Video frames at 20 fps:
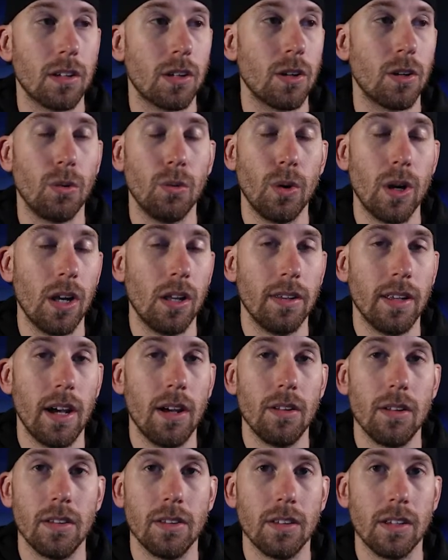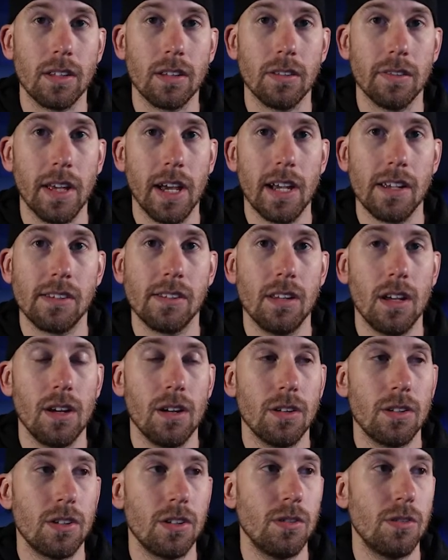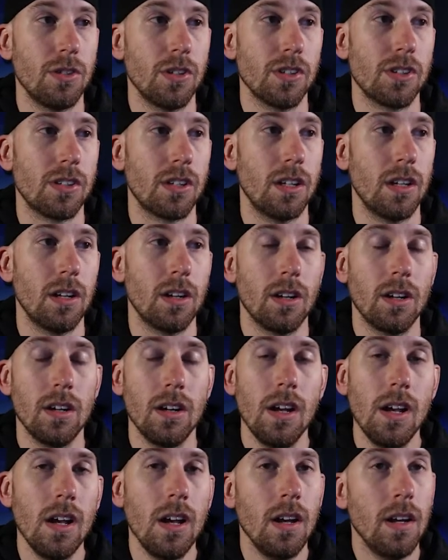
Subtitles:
it could have whaled out on like the last day or two just to get her.